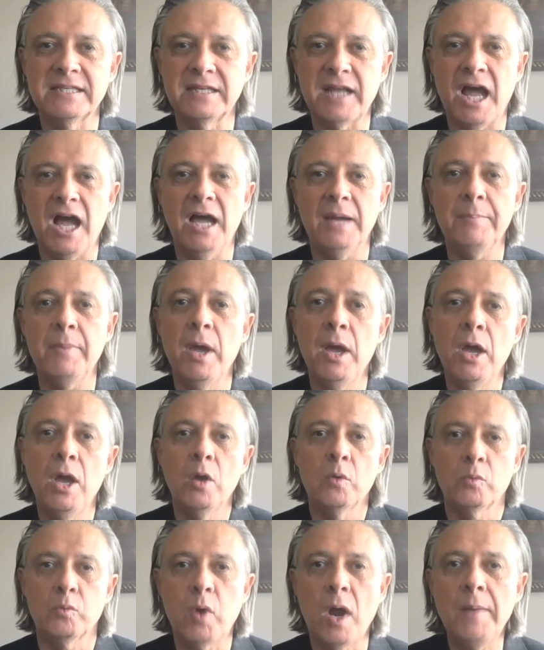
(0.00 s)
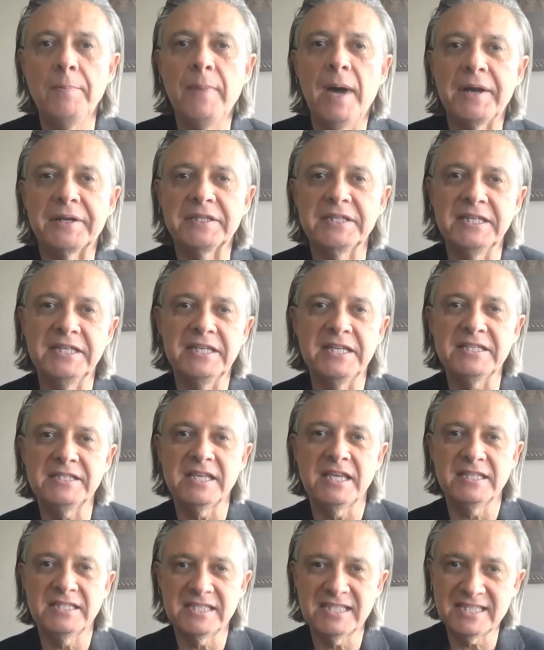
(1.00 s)
and I'm Rob
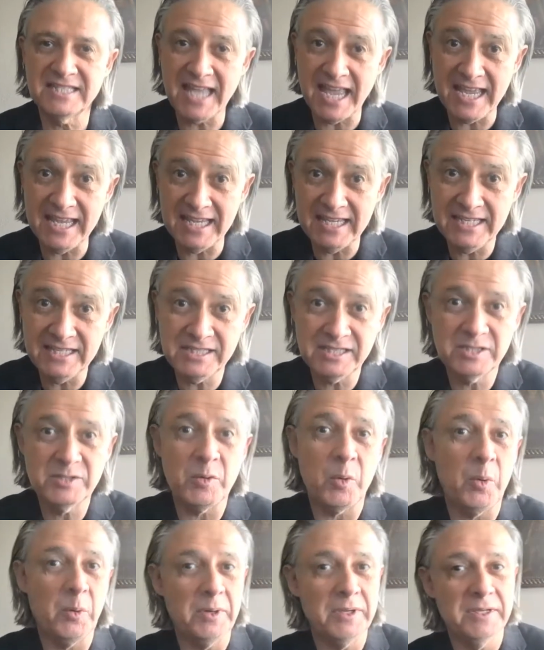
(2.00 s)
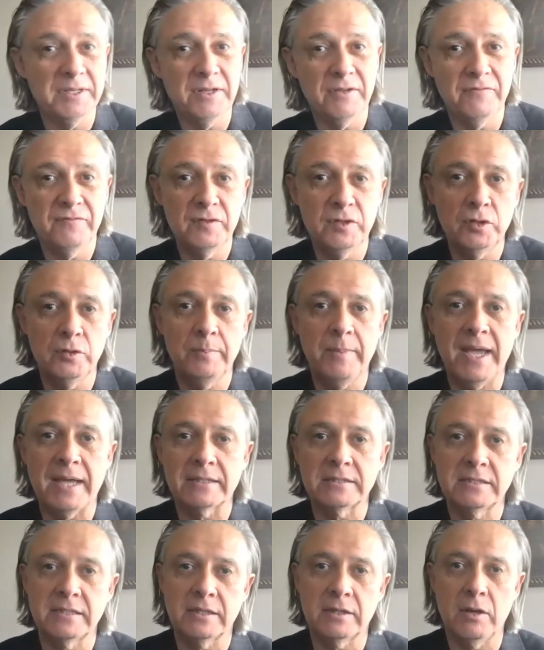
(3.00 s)
Martinez, State Historian of New
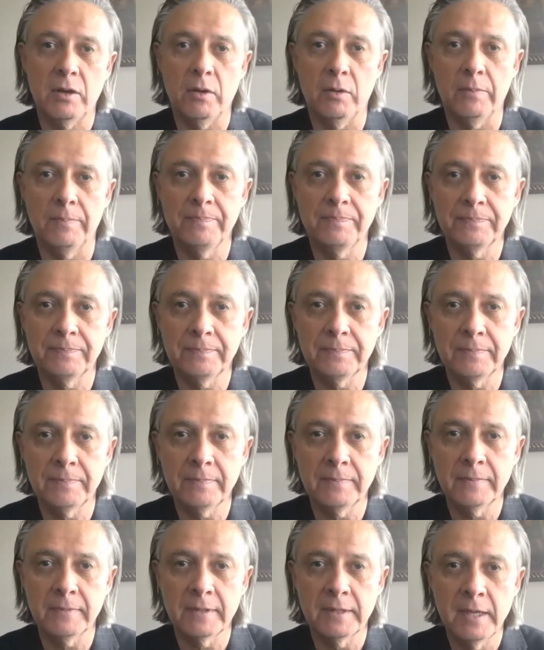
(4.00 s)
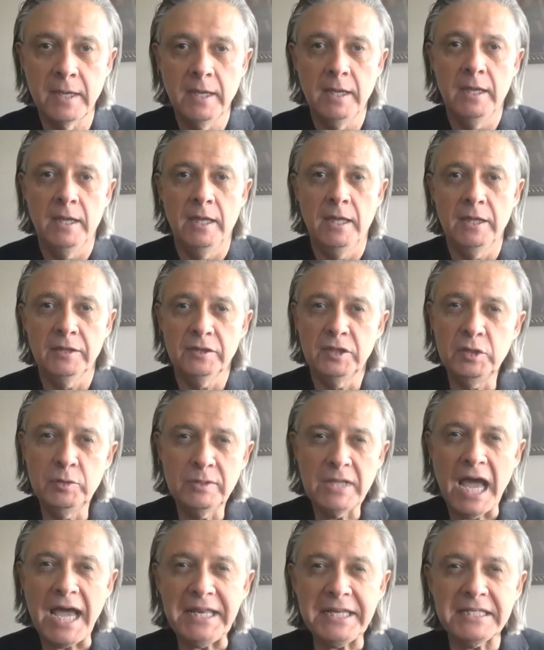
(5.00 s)
Mexico. The
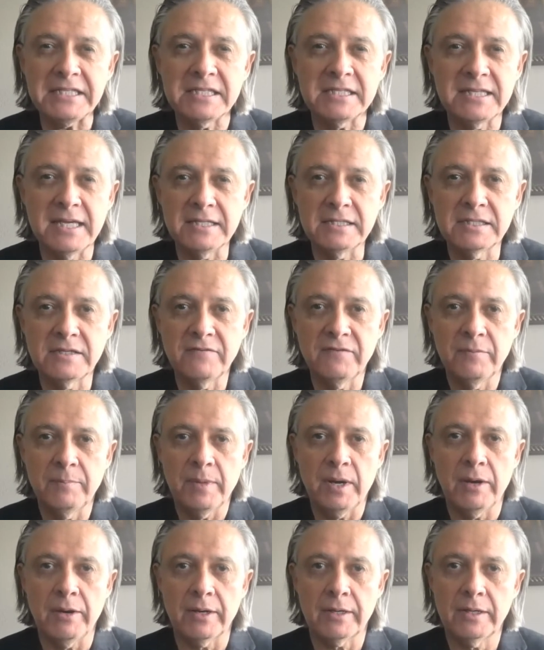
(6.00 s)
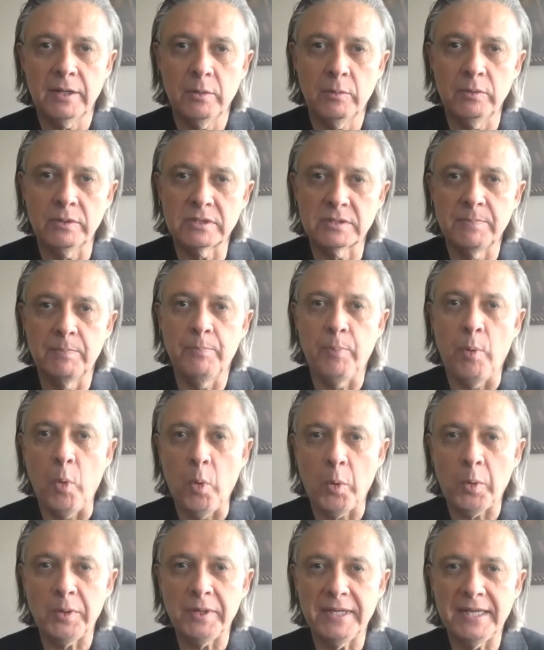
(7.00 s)
United States of America was
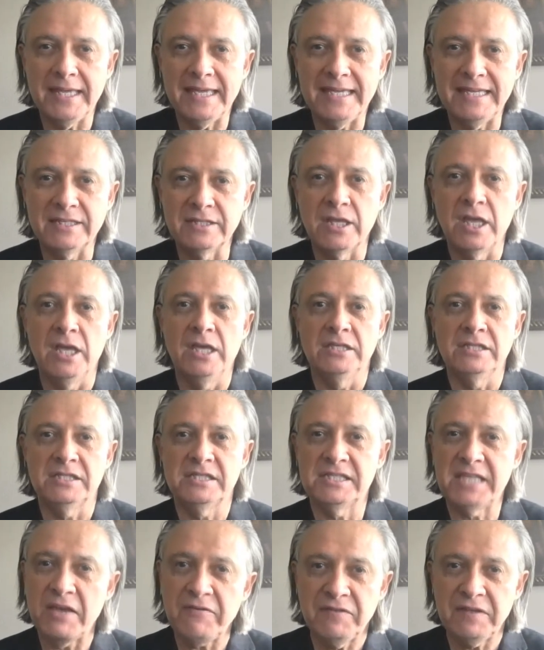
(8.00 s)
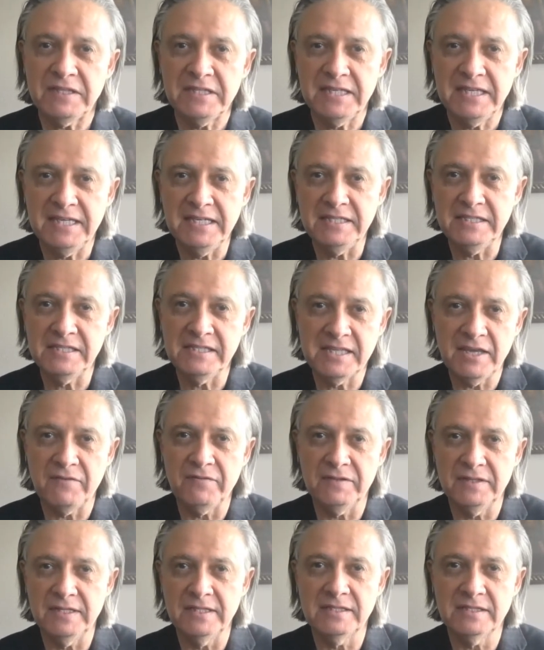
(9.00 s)
born in
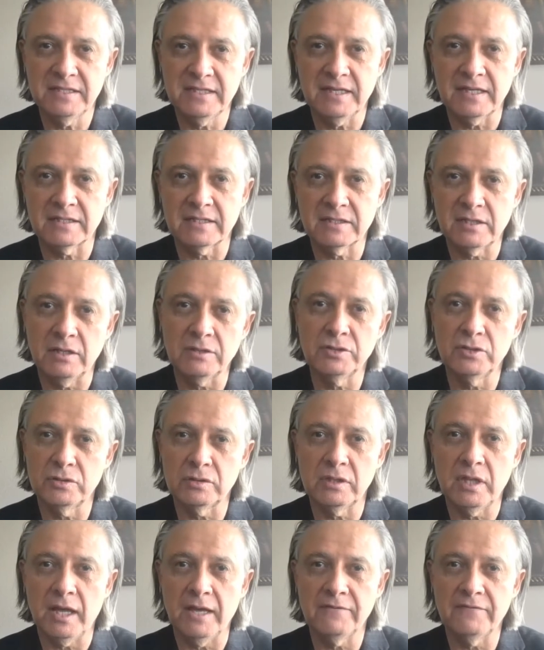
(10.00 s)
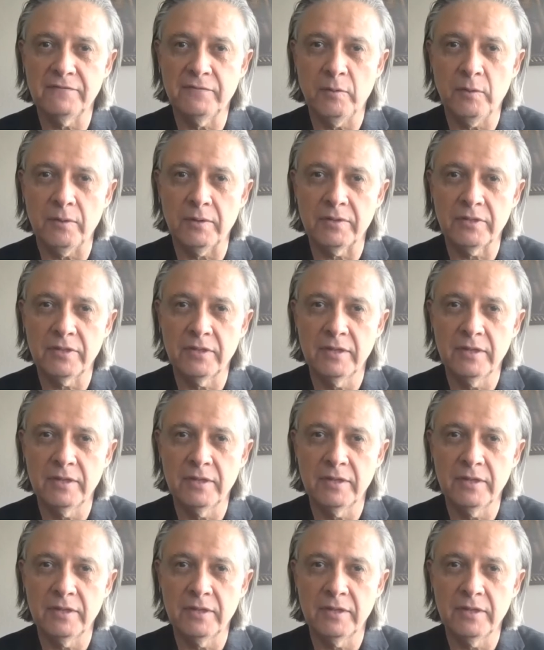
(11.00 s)
1776 on July 4th.